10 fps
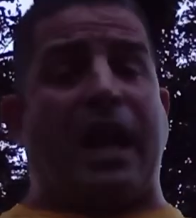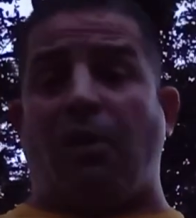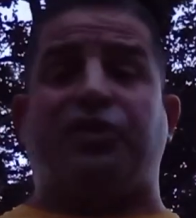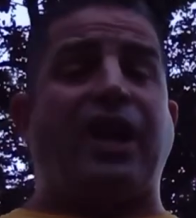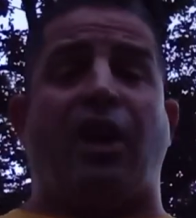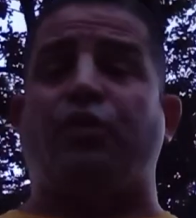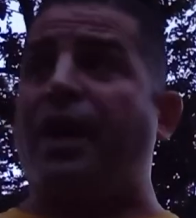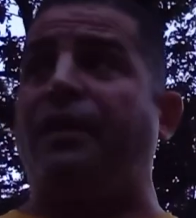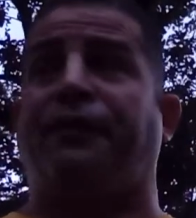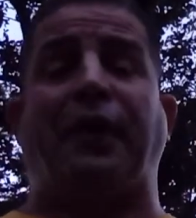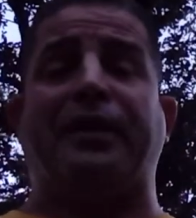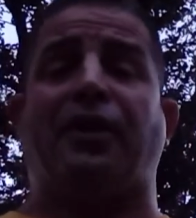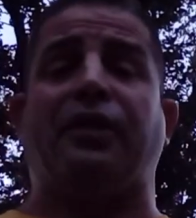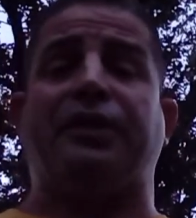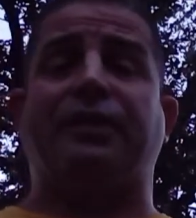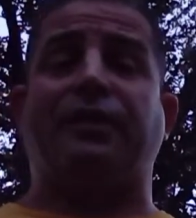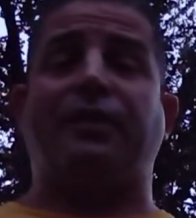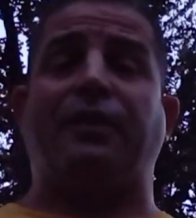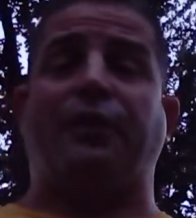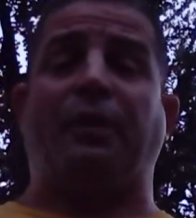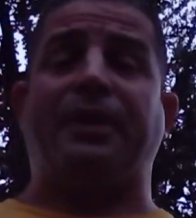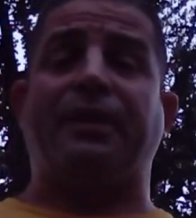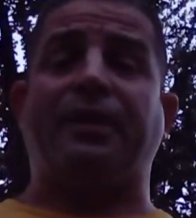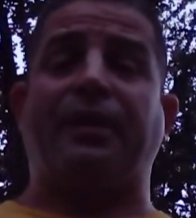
I was there, I was ready to fight Cullen. You feel me?